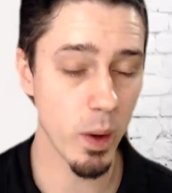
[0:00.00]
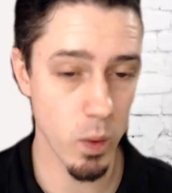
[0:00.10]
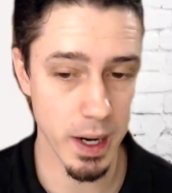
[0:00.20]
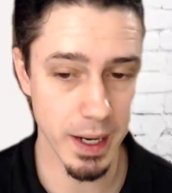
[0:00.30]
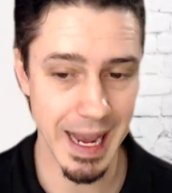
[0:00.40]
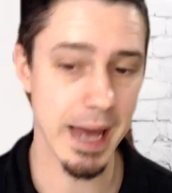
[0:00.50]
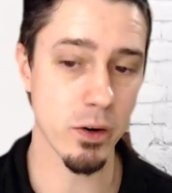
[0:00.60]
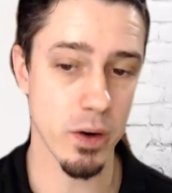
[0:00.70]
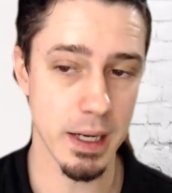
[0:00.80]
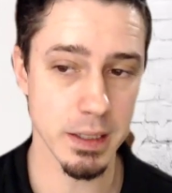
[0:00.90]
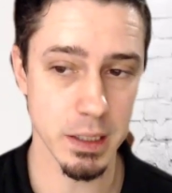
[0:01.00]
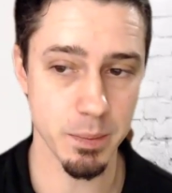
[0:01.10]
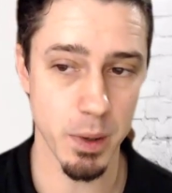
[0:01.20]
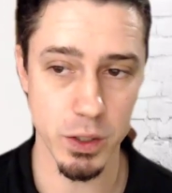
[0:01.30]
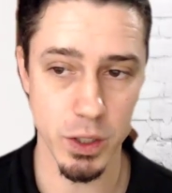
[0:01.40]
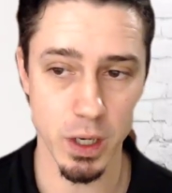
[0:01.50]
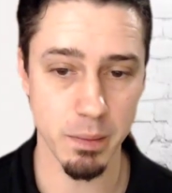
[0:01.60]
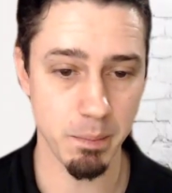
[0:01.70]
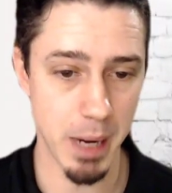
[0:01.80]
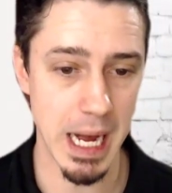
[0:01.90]
but we want to categorize this bar
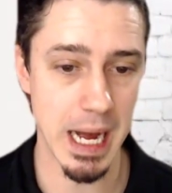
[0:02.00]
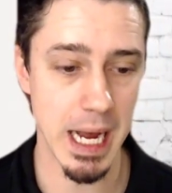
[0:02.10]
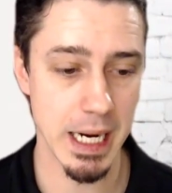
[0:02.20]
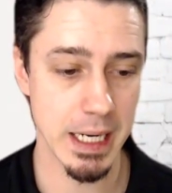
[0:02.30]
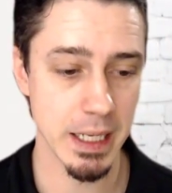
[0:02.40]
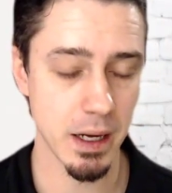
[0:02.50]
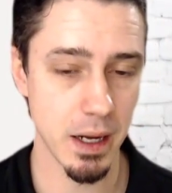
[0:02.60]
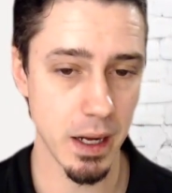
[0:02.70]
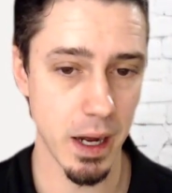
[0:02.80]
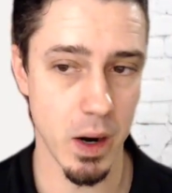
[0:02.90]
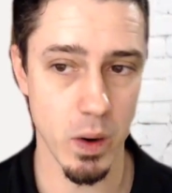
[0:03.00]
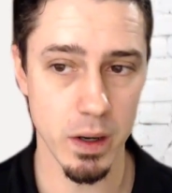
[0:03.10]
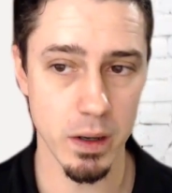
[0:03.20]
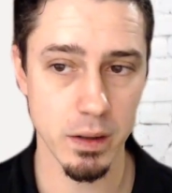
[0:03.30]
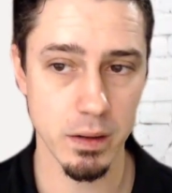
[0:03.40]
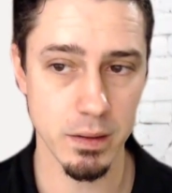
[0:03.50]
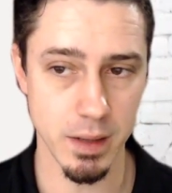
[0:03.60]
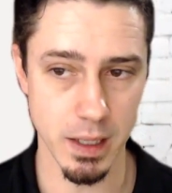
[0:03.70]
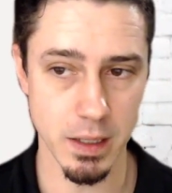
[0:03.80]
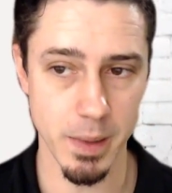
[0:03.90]
chart by our
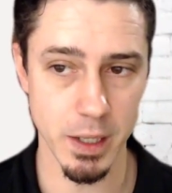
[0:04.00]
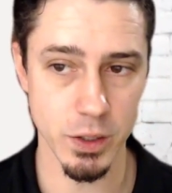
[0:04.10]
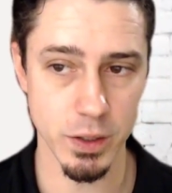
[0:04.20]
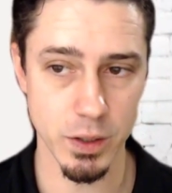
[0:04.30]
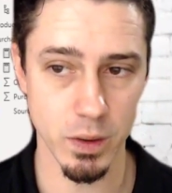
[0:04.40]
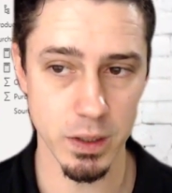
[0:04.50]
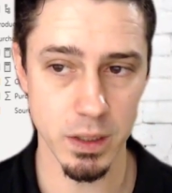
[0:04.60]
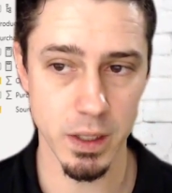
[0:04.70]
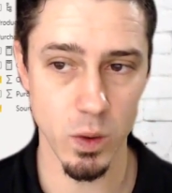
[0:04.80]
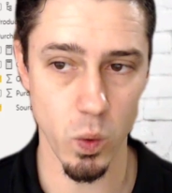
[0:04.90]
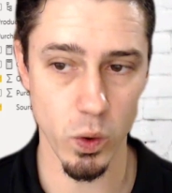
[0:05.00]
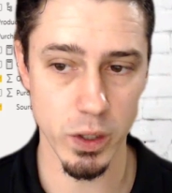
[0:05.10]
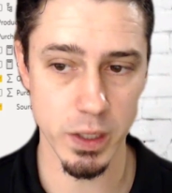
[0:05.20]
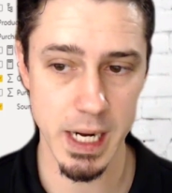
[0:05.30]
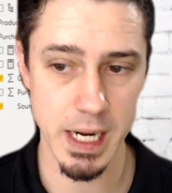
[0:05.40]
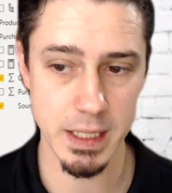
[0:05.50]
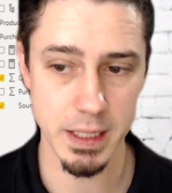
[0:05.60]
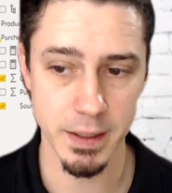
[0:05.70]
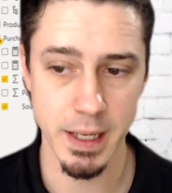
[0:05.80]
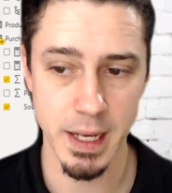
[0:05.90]
date dimension. So let's look at order
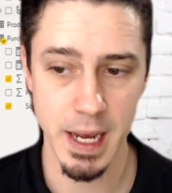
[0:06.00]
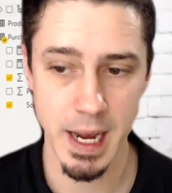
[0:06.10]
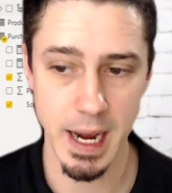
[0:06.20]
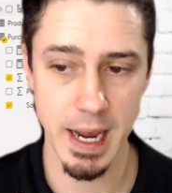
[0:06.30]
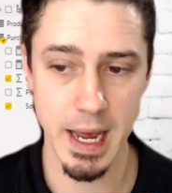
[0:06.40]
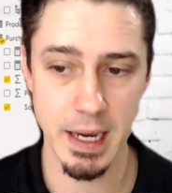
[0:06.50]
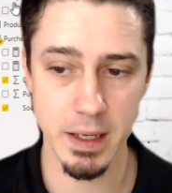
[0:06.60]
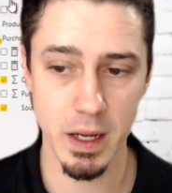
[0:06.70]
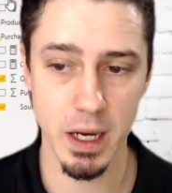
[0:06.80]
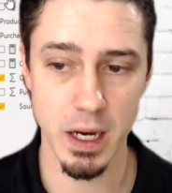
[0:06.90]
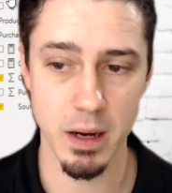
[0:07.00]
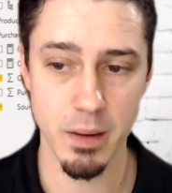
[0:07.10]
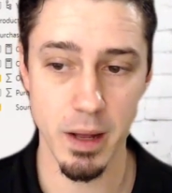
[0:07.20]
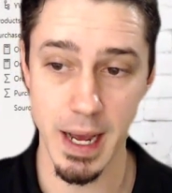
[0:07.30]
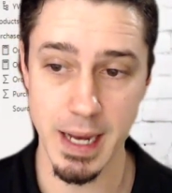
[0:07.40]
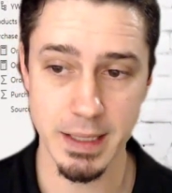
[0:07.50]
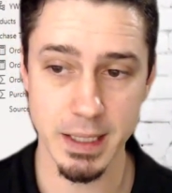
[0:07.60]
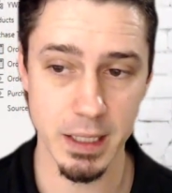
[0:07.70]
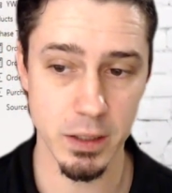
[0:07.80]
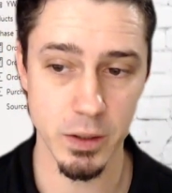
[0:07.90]
date, and a
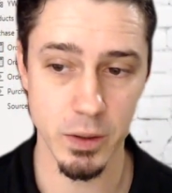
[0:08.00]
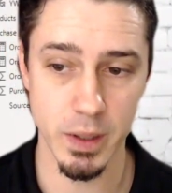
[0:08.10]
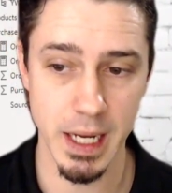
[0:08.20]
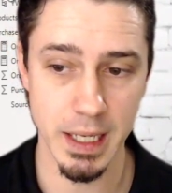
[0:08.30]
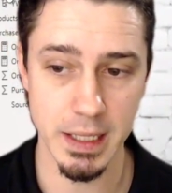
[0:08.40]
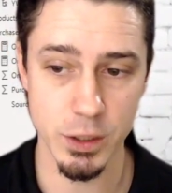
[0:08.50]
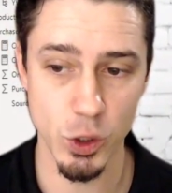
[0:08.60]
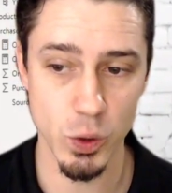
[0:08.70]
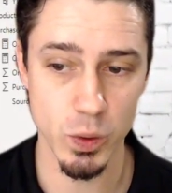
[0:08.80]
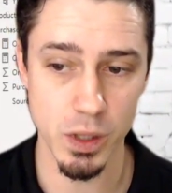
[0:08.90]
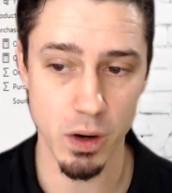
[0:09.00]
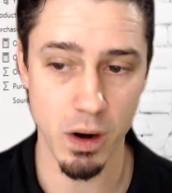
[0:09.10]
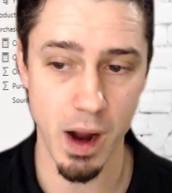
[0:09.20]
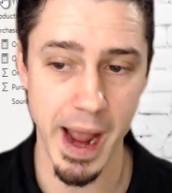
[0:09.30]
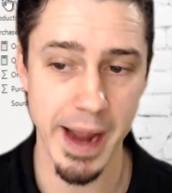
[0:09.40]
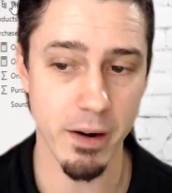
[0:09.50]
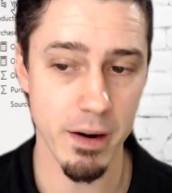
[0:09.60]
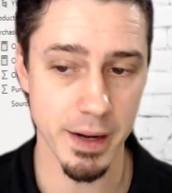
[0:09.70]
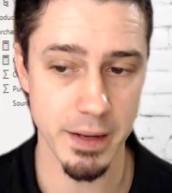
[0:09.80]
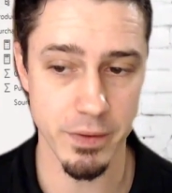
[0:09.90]
nice thing to do again is use our
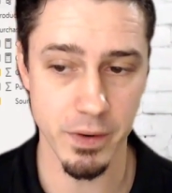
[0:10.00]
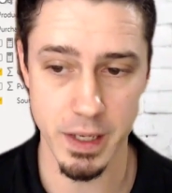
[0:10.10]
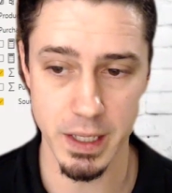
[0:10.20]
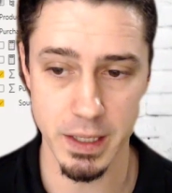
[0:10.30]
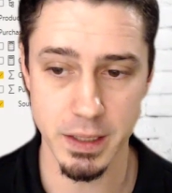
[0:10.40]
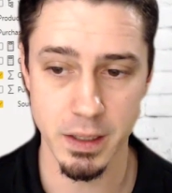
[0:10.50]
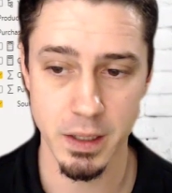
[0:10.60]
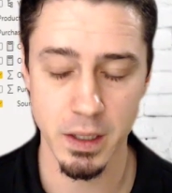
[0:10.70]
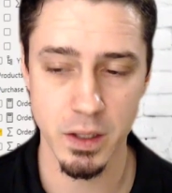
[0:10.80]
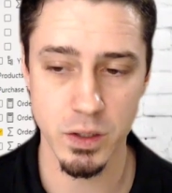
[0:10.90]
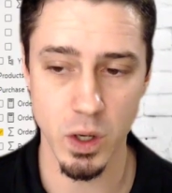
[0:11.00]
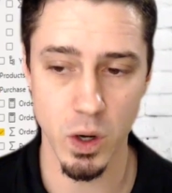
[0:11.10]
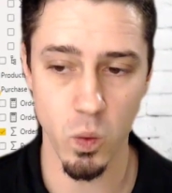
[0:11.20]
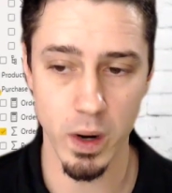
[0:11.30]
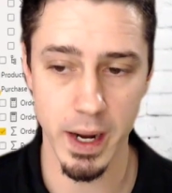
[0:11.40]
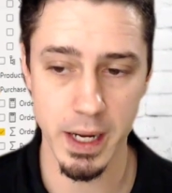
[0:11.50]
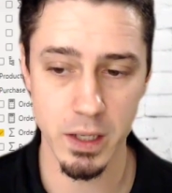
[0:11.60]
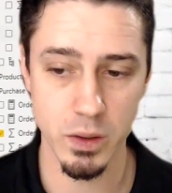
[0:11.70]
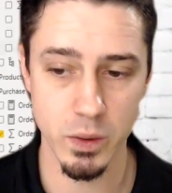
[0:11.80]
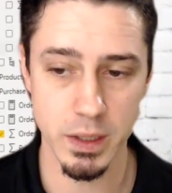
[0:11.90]
hierarchy for this. So what I
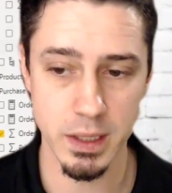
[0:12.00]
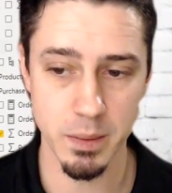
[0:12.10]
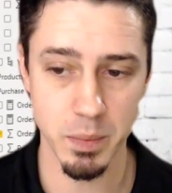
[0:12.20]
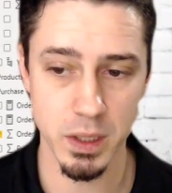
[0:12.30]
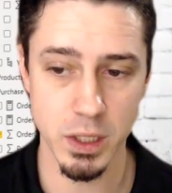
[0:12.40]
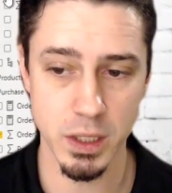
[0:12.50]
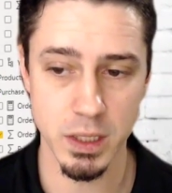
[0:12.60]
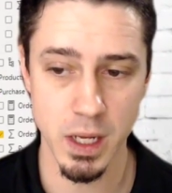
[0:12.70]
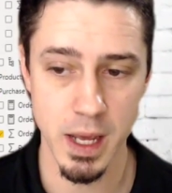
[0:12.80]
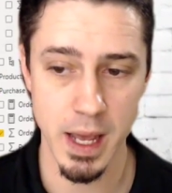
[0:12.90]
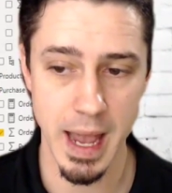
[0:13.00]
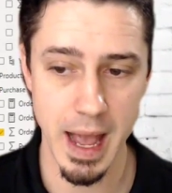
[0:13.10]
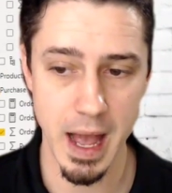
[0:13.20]
can do is simply just